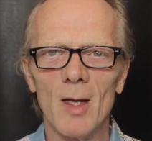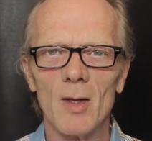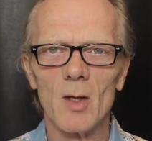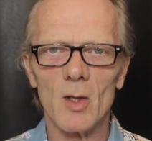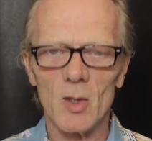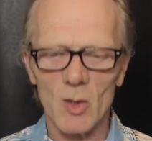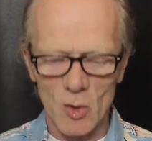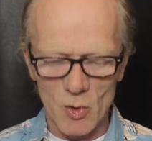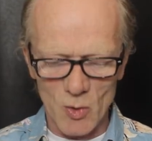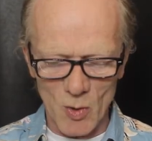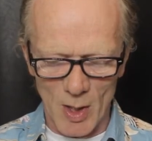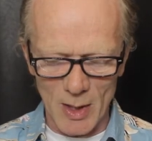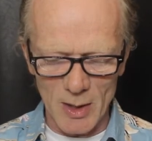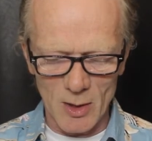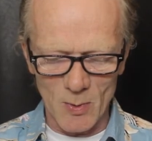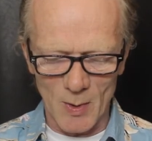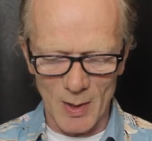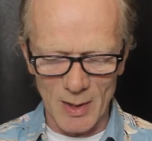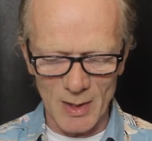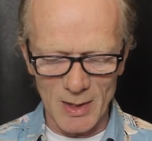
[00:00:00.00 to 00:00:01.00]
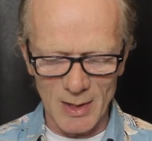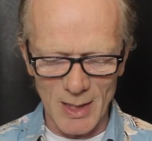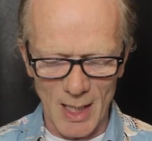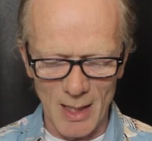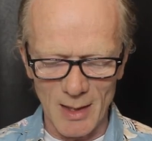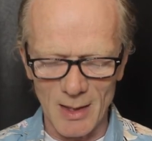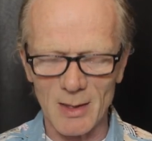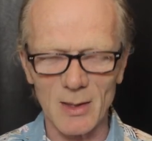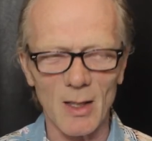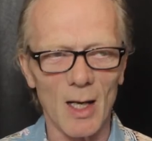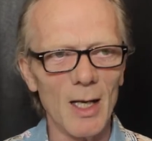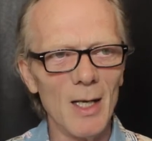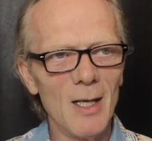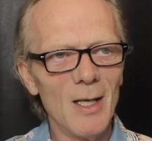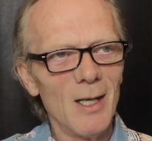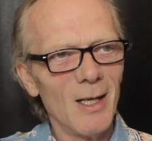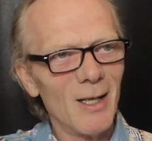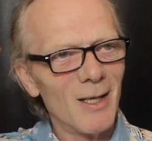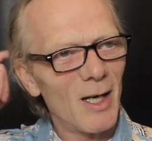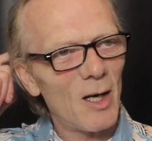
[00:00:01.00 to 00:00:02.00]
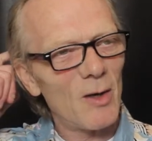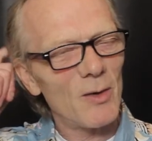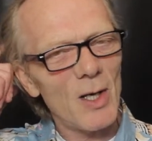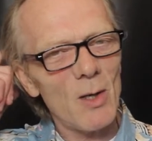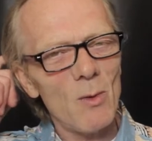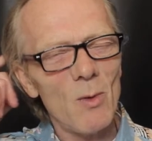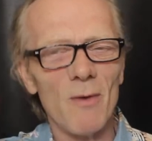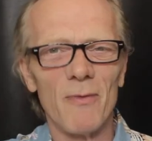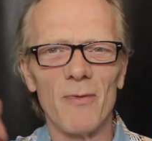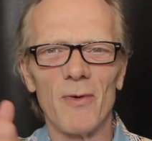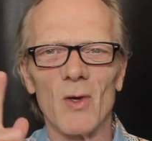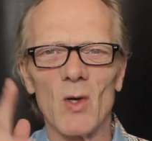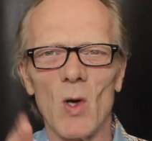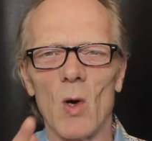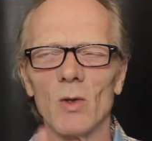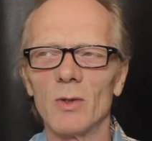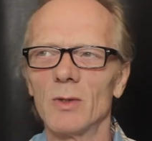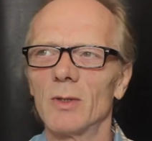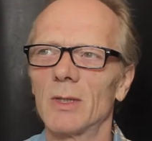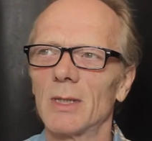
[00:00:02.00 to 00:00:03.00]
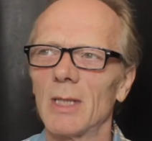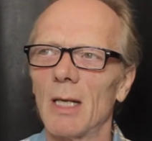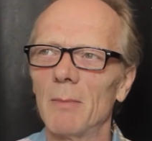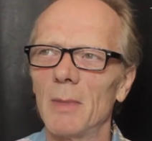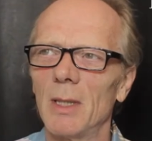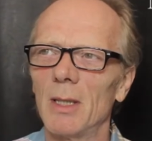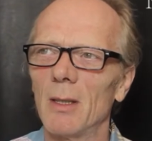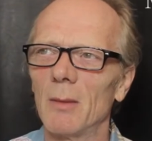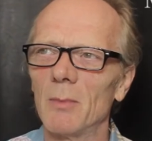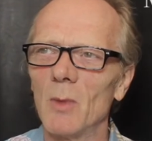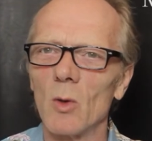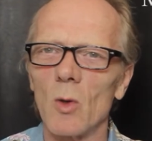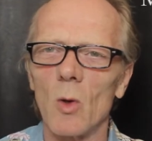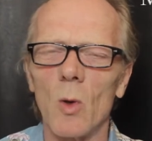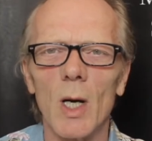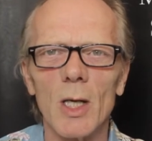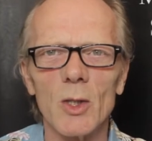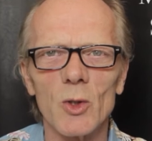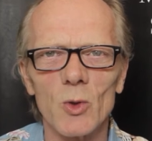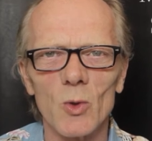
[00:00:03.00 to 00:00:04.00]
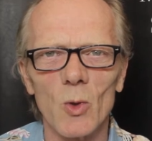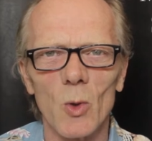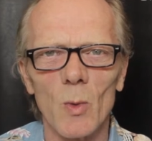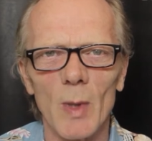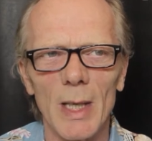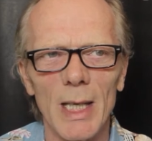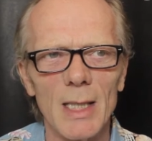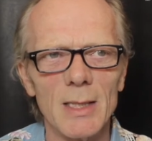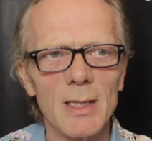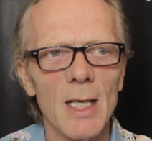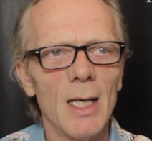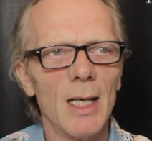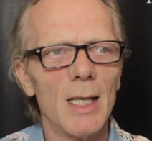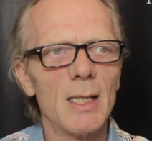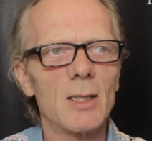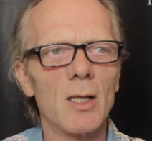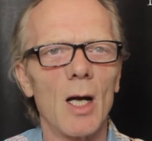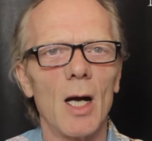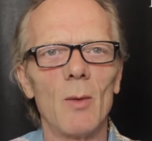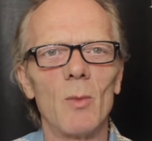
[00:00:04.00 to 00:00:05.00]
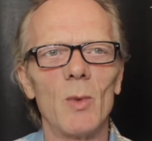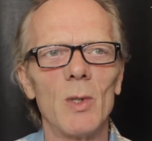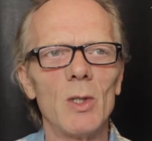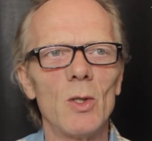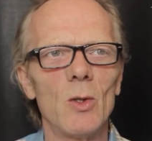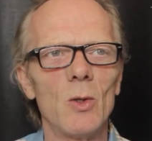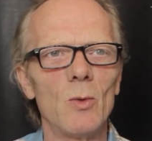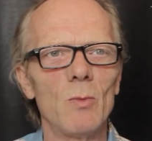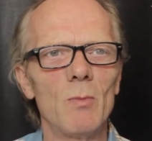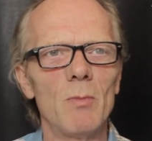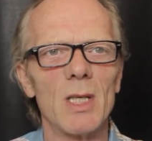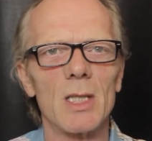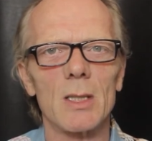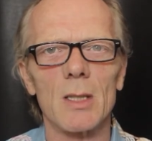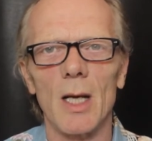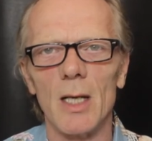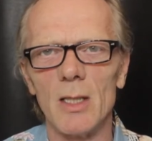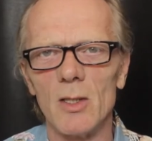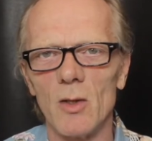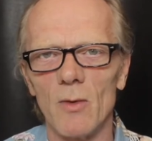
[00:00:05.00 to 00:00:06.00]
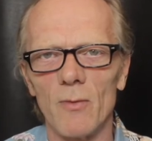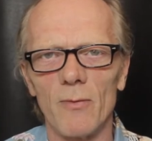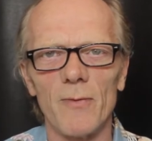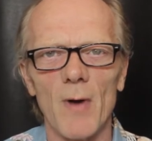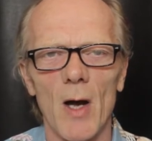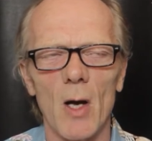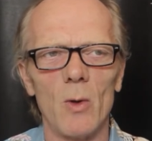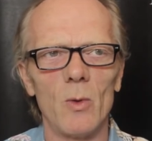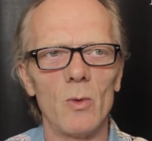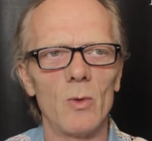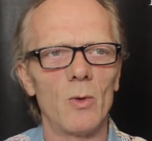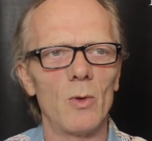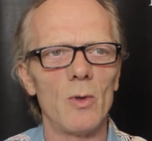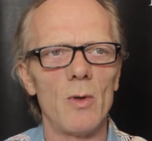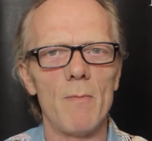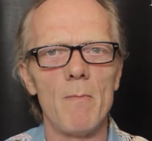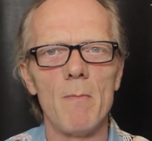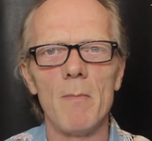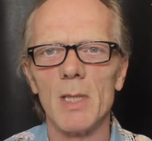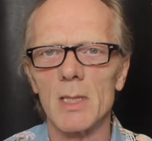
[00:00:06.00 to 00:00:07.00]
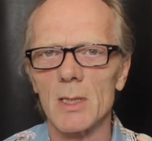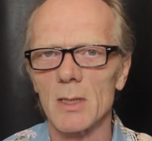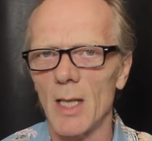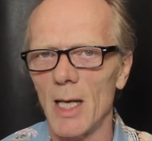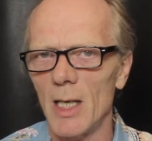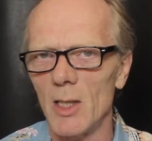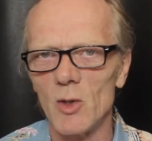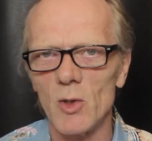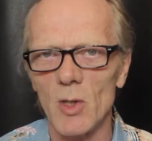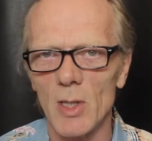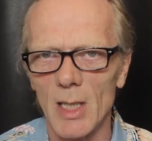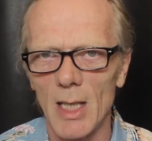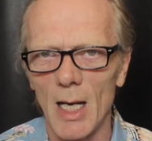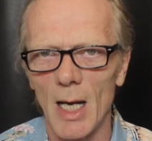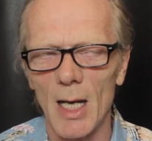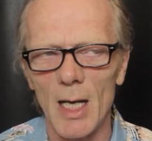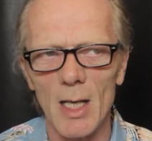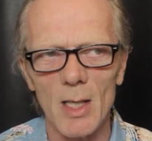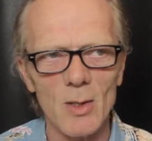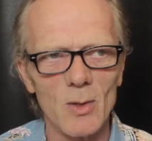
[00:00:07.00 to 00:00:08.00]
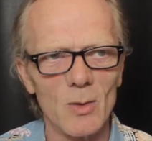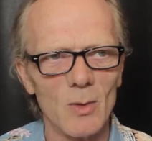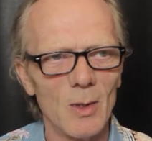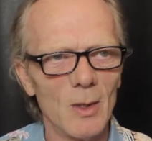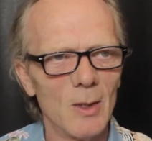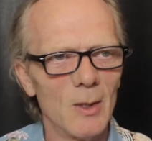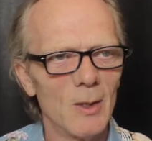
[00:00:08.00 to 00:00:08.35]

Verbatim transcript: that you're trying to understand. It's like, I know I've forgotten something. I'm not quite sure what it is. It's like when you mislaid your phone or you mislaid your keys,